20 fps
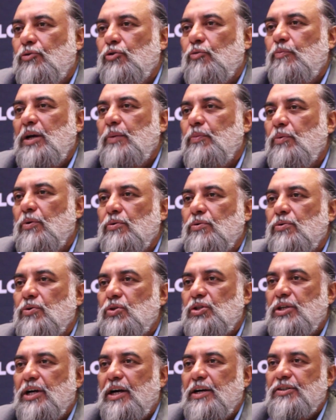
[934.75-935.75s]
to be able to
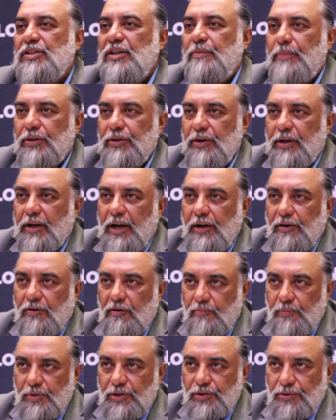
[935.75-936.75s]
start some other kind
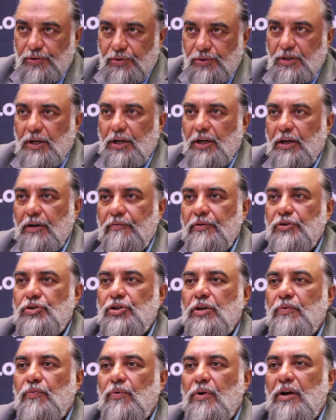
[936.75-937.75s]
of business, which
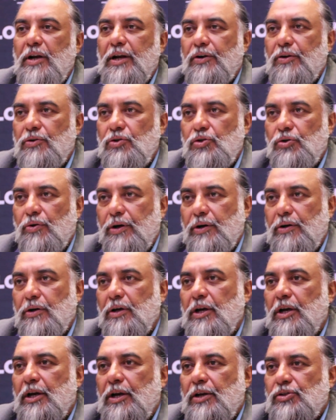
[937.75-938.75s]
he would later join.
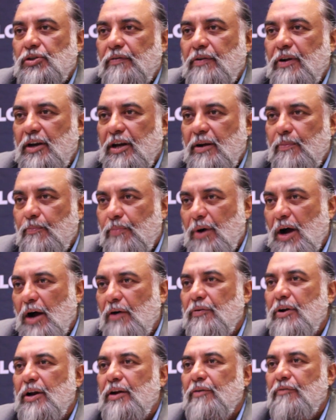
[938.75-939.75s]
So we're
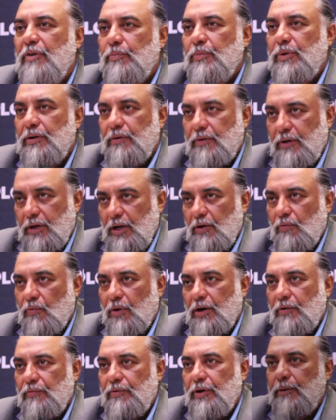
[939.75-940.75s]
empowering women in
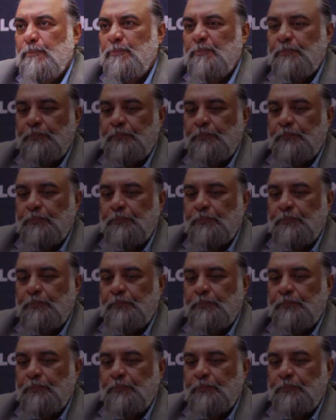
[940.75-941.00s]
one way.